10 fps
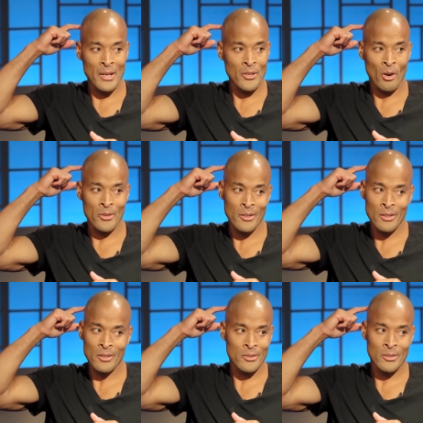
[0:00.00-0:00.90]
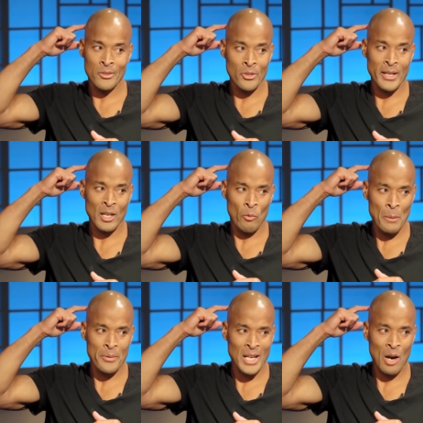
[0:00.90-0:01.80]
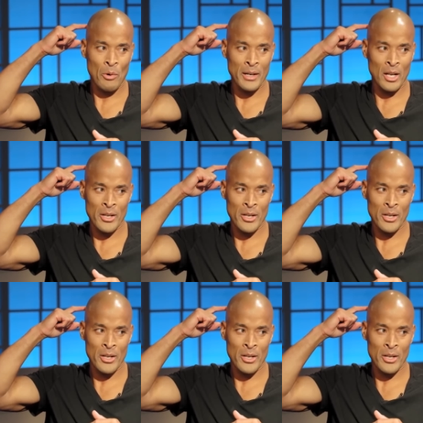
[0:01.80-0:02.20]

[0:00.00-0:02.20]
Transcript: you know, you're you're kind of wimping out right now.